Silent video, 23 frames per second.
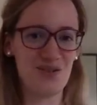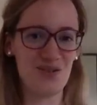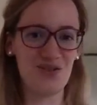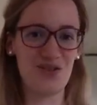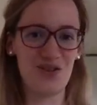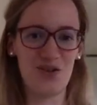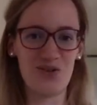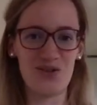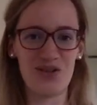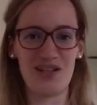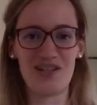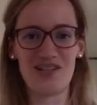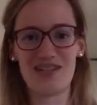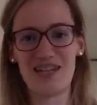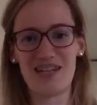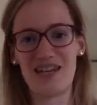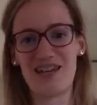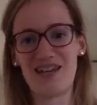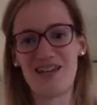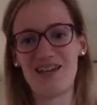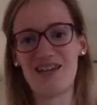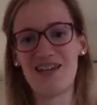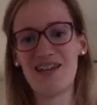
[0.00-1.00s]
that skill and not
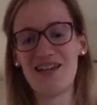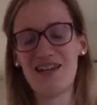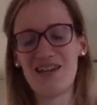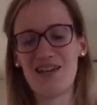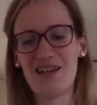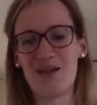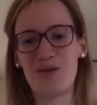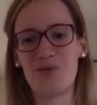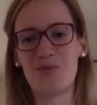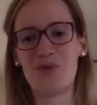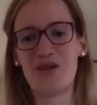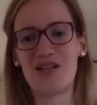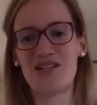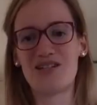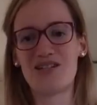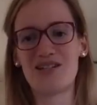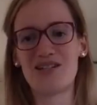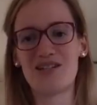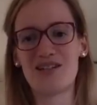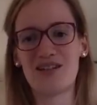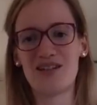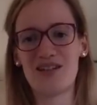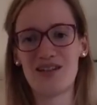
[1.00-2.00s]
only say in
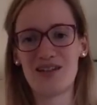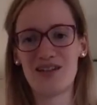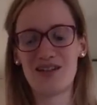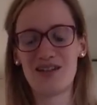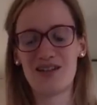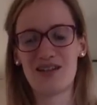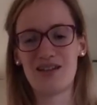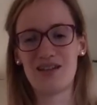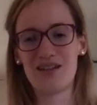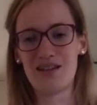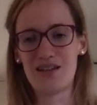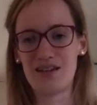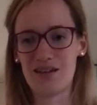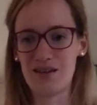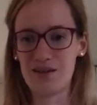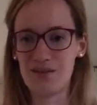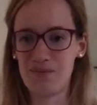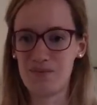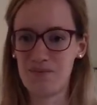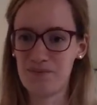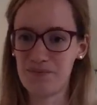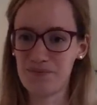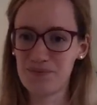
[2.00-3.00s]
which
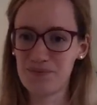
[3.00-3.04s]
um,